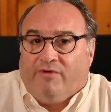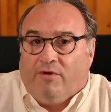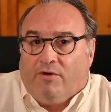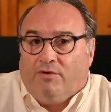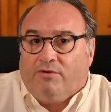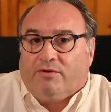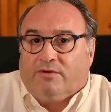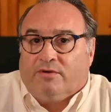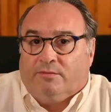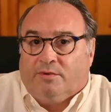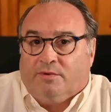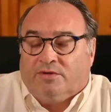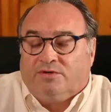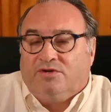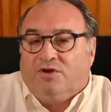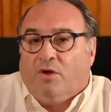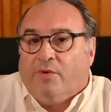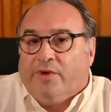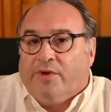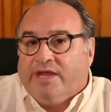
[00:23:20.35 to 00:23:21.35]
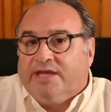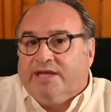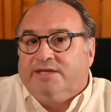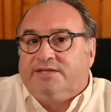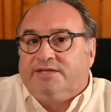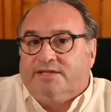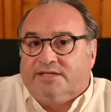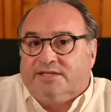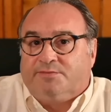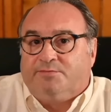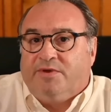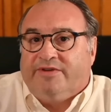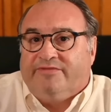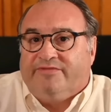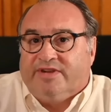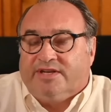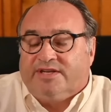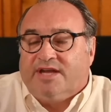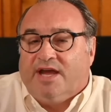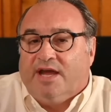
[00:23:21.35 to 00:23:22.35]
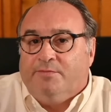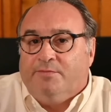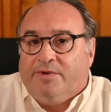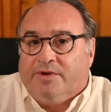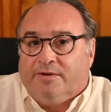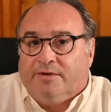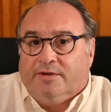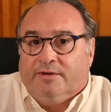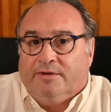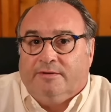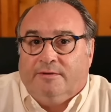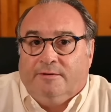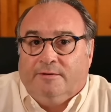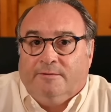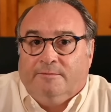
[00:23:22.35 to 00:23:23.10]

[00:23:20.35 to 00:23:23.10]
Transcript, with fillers: vulnerable going into this pivot time period.